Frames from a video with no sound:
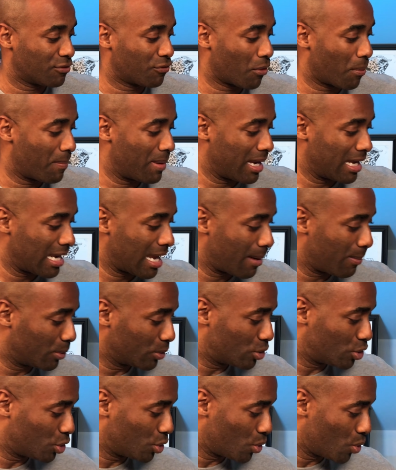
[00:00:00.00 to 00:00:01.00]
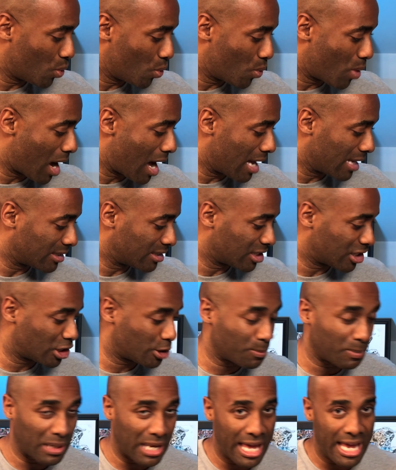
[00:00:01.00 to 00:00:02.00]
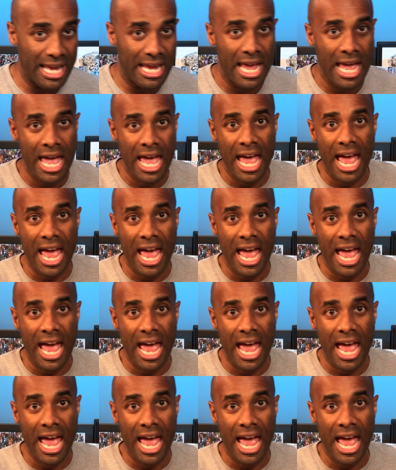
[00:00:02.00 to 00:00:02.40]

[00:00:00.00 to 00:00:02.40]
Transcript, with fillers: for being able to display